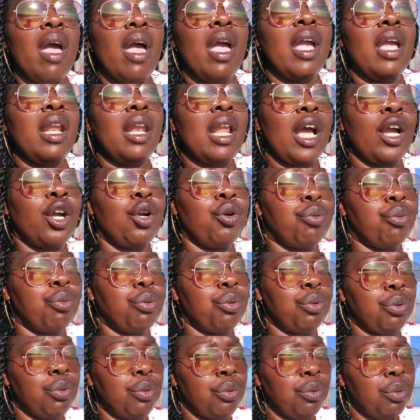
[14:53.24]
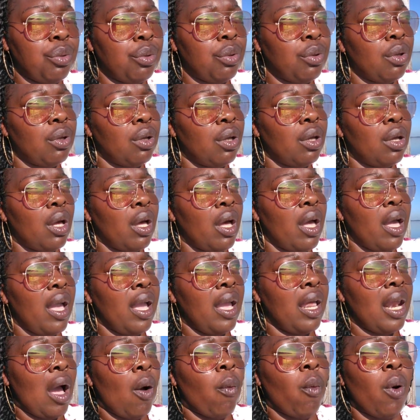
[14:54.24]
and I grew
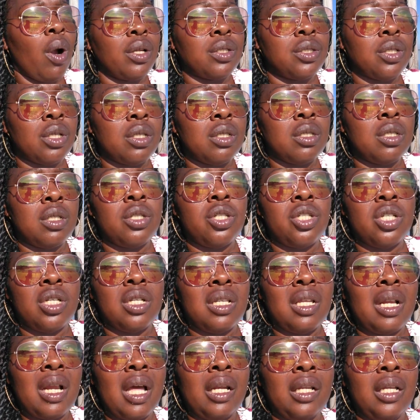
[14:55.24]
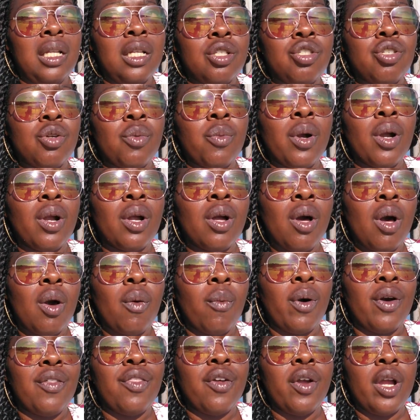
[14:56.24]
And I worked on the shit that I needed to work
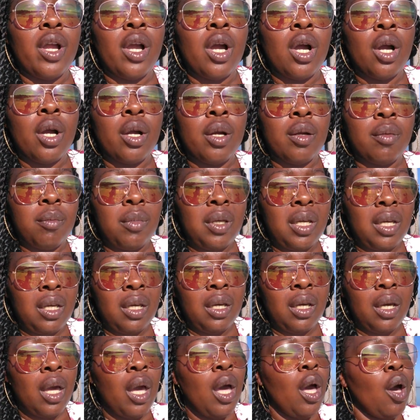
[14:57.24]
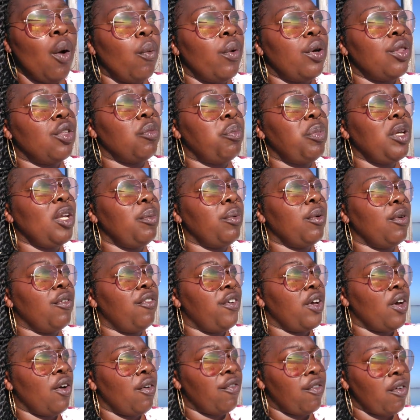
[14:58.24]
on, whether it hurt me, whether people
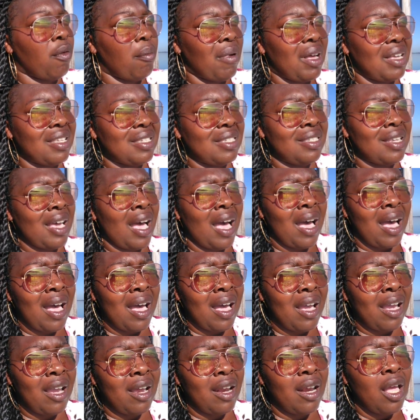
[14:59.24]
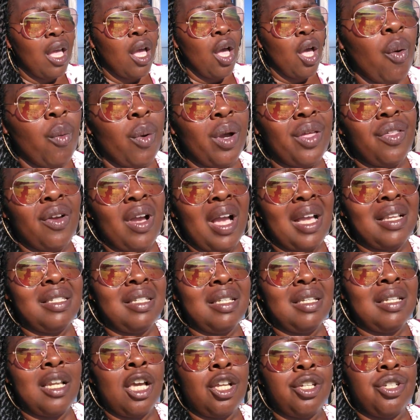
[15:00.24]
fell from my side, whether I
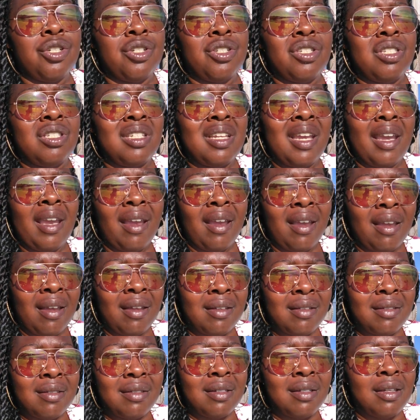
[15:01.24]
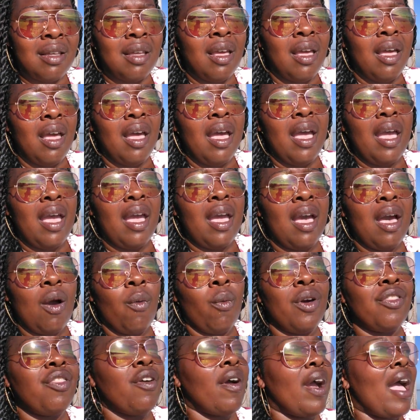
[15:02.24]
didn't understand,
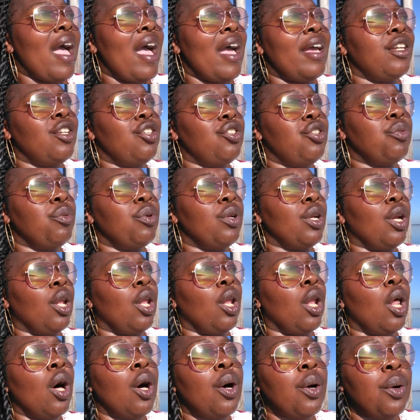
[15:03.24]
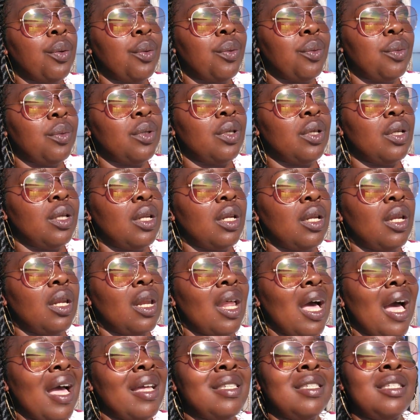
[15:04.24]
whether I had to do it alone.
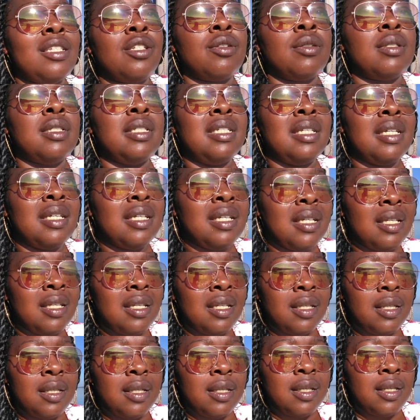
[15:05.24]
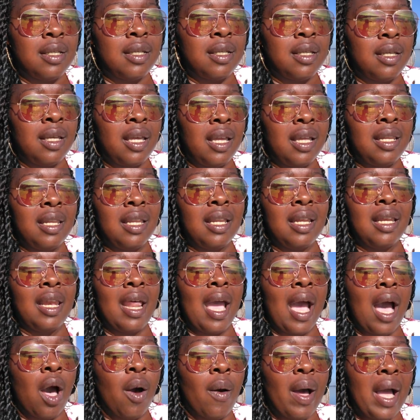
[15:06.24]
I still did it. And then
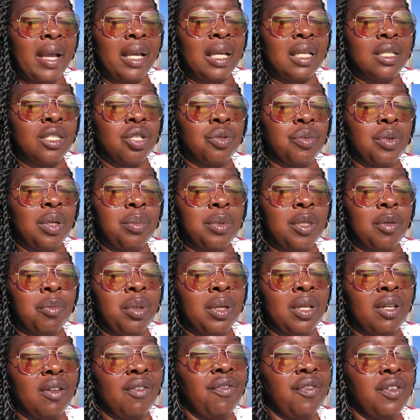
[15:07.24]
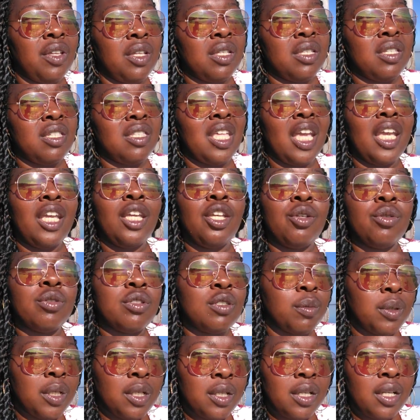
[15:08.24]
now I get to reap the benefits. Thank you,
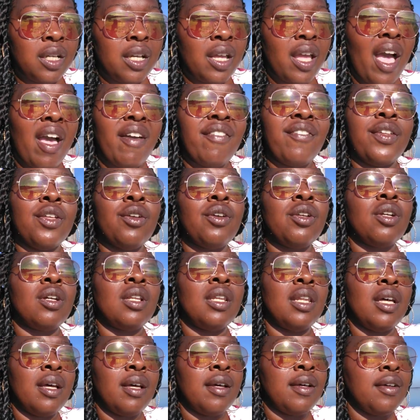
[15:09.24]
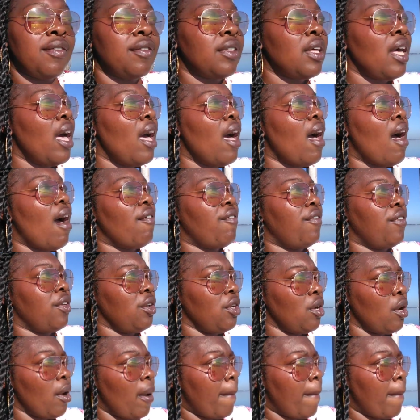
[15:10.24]
Spirit. I feel your love. I feel your